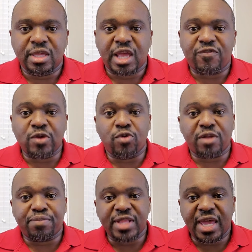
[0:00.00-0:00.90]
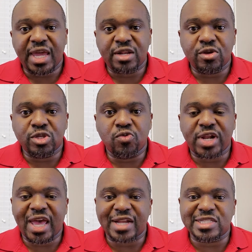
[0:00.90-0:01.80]
If he would have played, you would
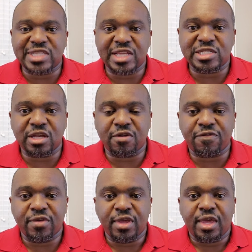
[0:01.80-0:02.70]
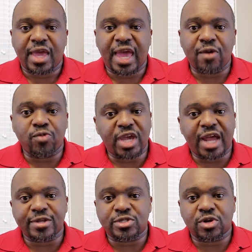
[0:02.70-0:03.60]
have had a sense of, hey, we
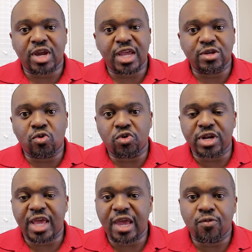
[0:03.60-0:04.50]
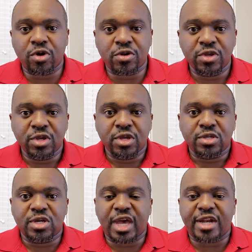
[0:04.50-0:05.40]
got to trade Gordon Hayward.
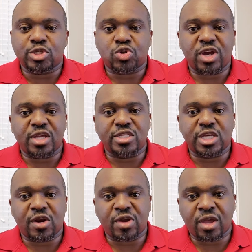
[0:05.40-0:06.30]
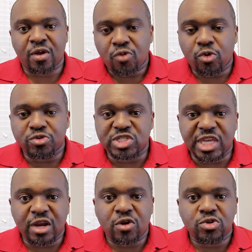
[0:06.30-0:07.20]
You got to trade Terry
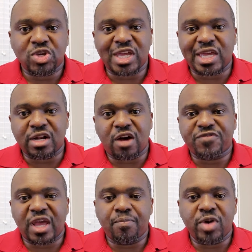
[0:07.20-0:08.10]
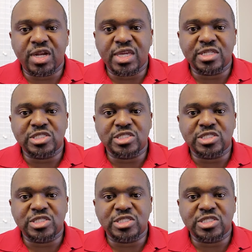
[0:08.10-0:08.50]
Rozier. You can get off that money.